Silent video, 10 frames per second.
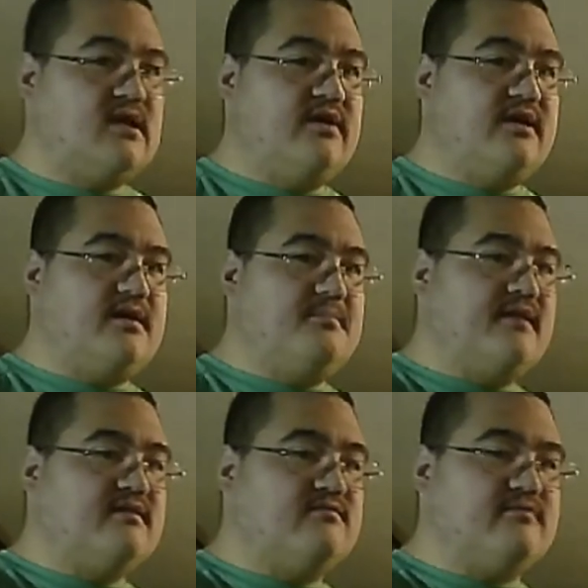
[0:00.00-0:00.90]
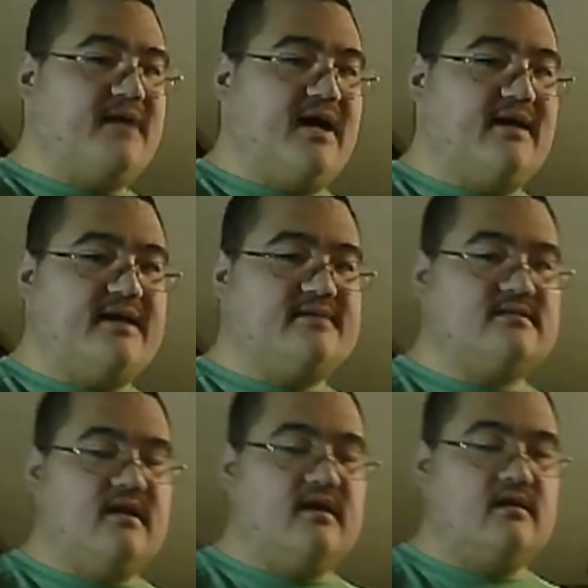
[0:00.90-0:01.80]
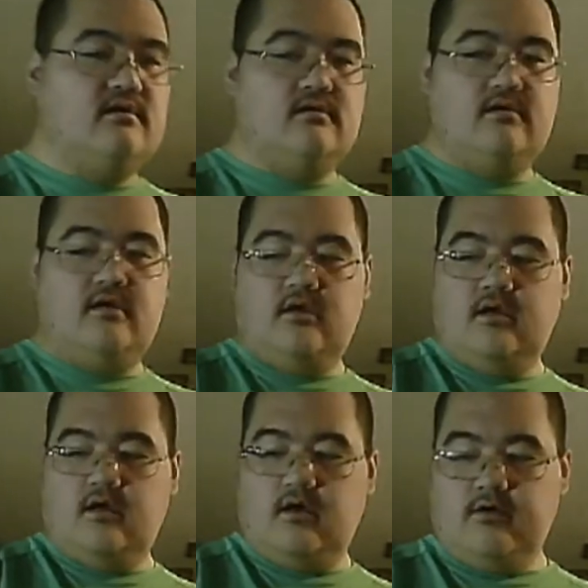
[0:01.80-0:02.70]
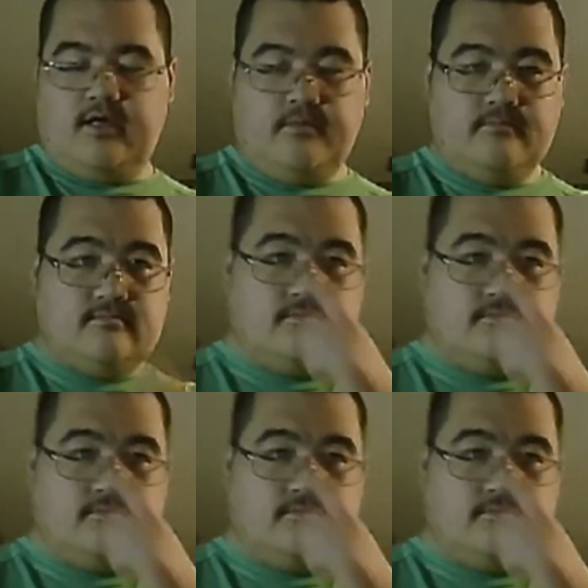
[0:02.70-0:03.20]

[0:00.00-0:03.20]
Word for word: Are you going to be on the podcast again? Okay.